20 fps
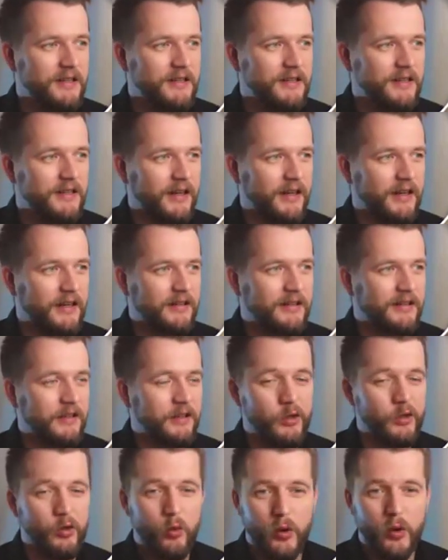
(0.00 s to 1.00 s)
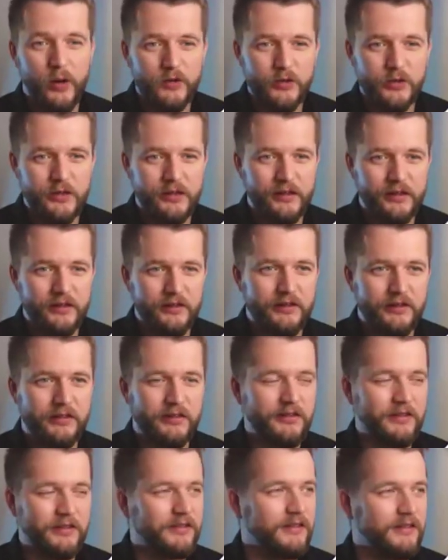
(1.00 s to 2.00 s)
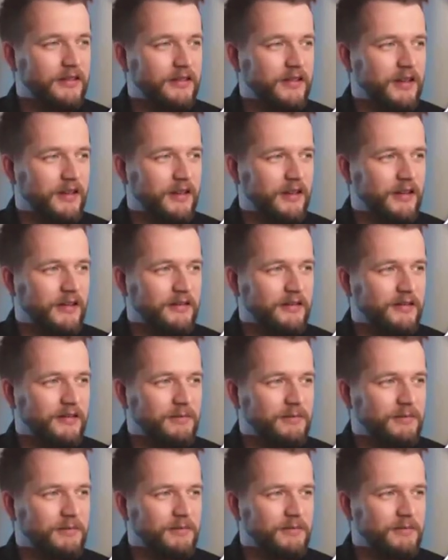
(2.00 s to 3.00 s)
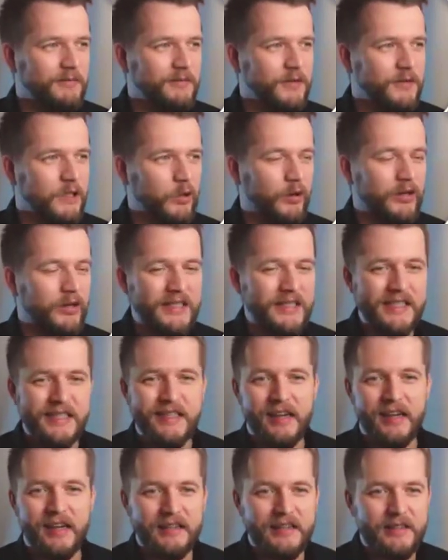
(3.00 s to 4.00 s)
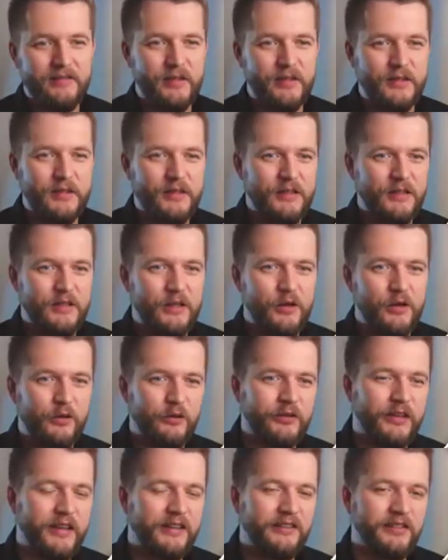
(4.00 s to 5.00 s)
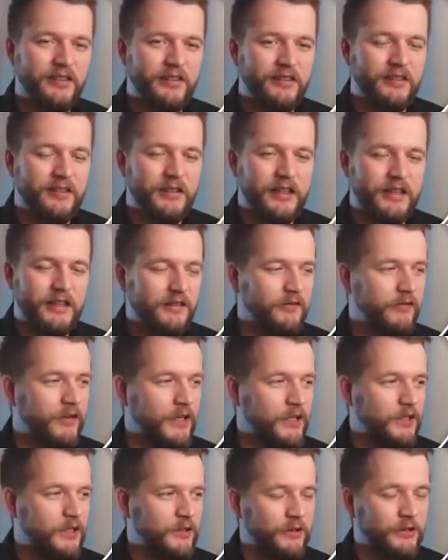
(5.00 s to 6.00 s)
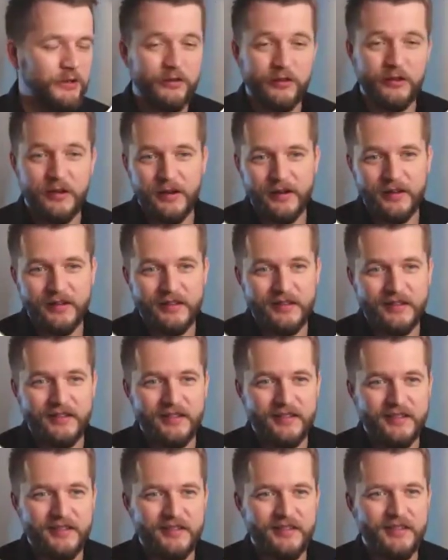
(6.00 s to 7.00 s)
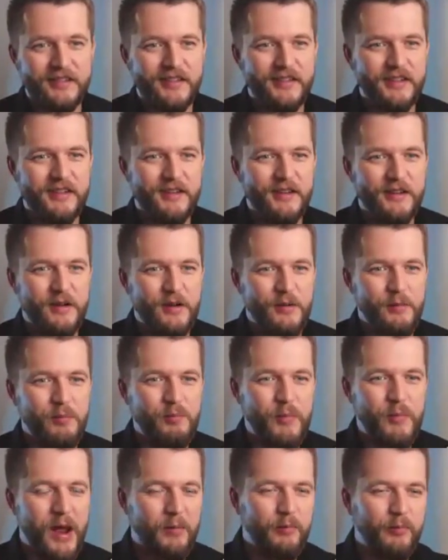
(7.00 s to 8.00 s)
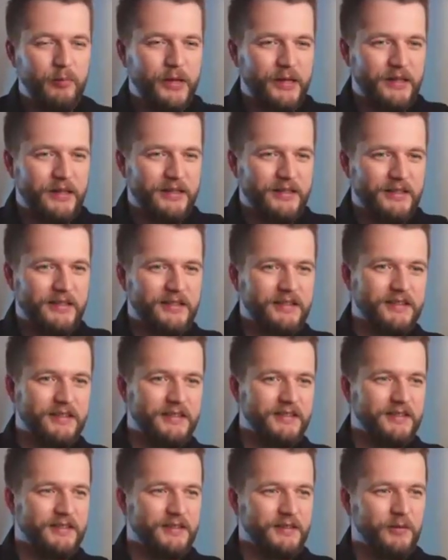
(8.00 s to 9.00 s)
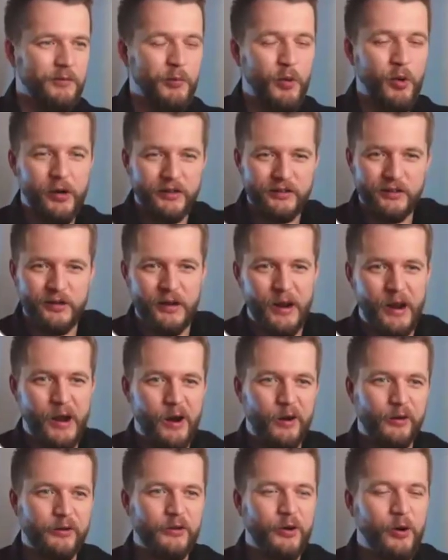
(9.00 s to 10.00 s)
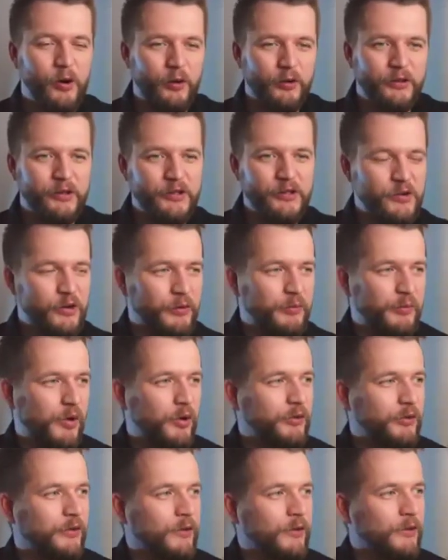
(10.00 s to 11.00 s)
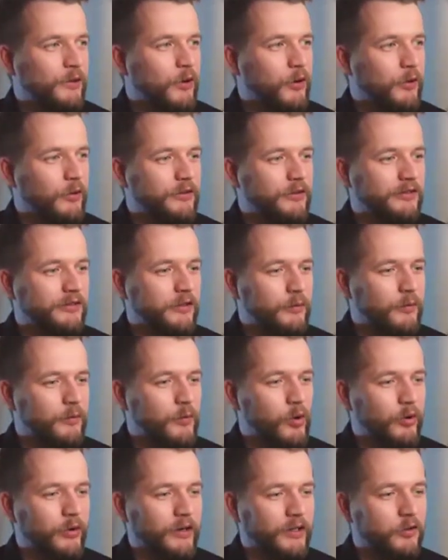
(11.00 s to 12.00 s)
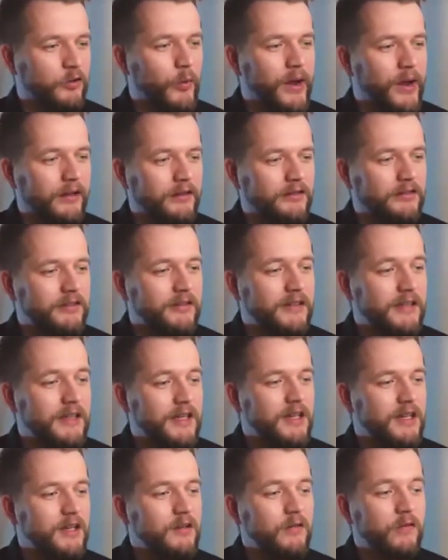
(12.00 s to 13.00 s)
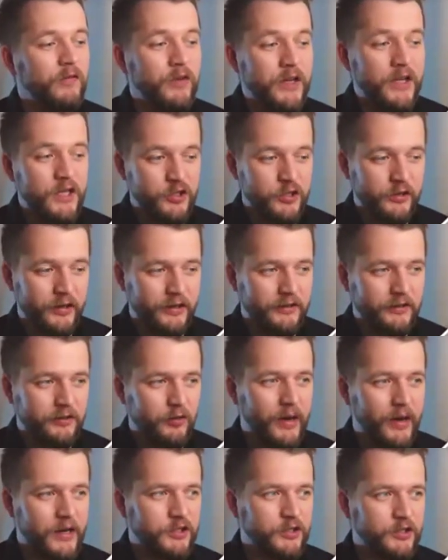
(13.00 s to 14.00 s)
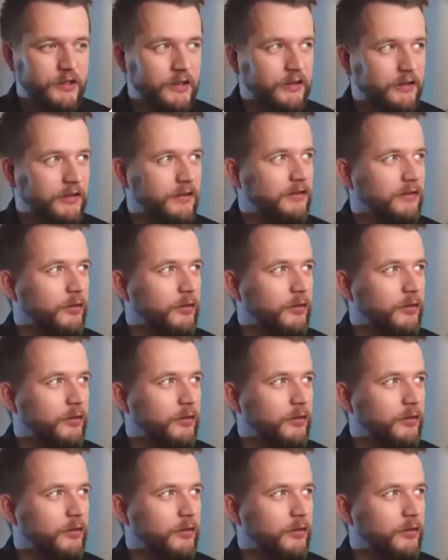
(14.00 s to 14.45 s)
And in the new versions, you already can even use extra features like mapping point cloud onto your model, or some more advanced feature extractions.